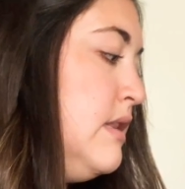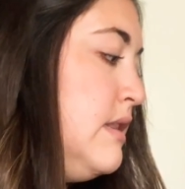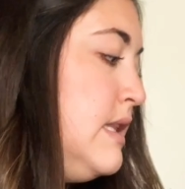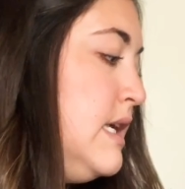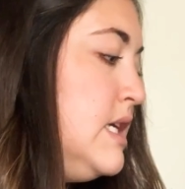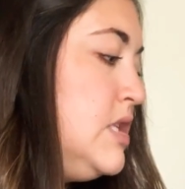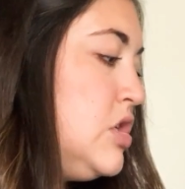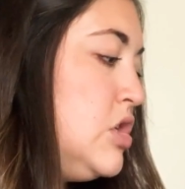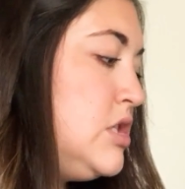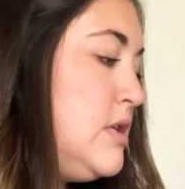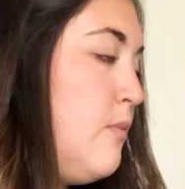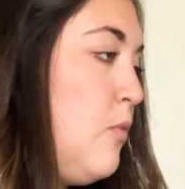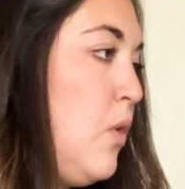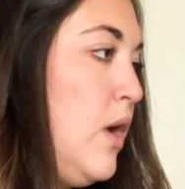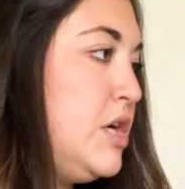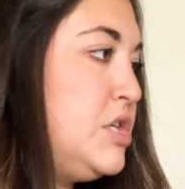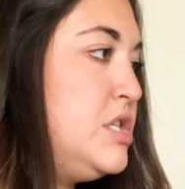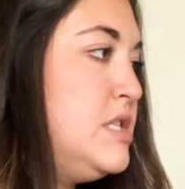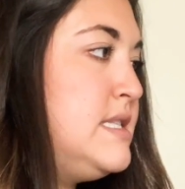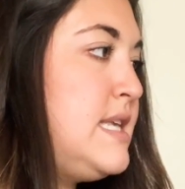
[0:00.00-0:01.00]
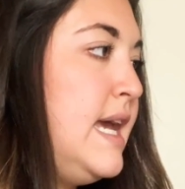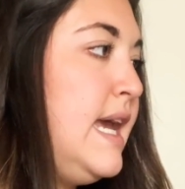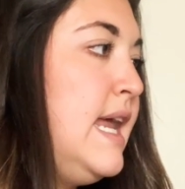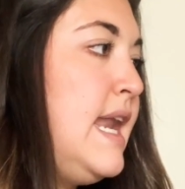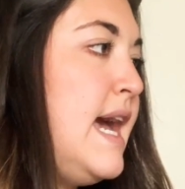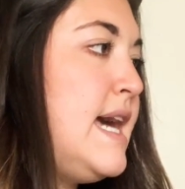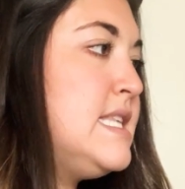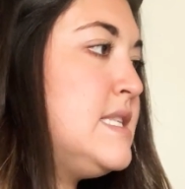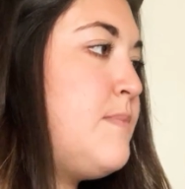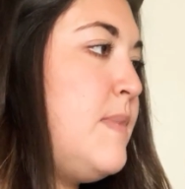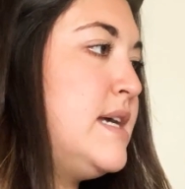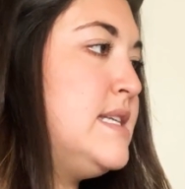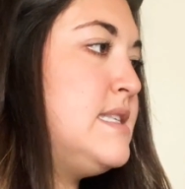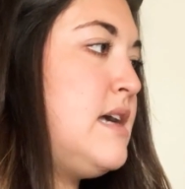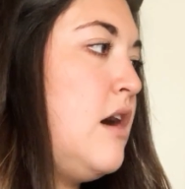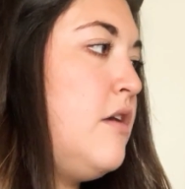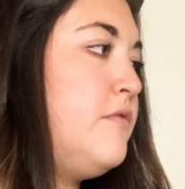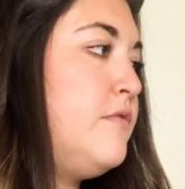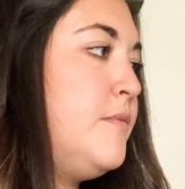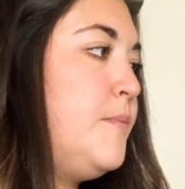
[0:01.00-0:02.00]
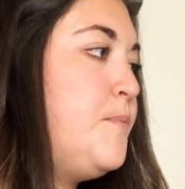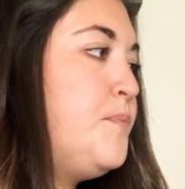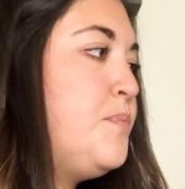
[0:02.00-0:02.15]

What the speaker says: These are some questions I can ask myself.